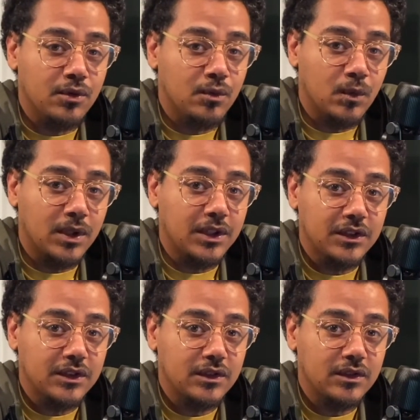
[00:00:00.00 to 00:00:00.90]
once
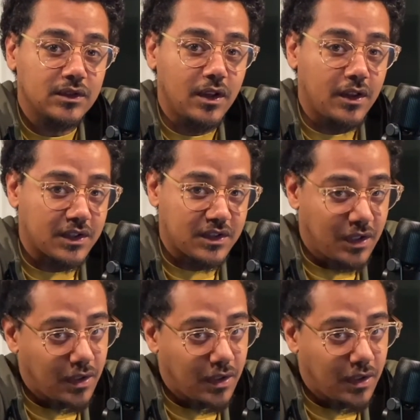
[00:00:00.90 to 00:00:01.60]
this year.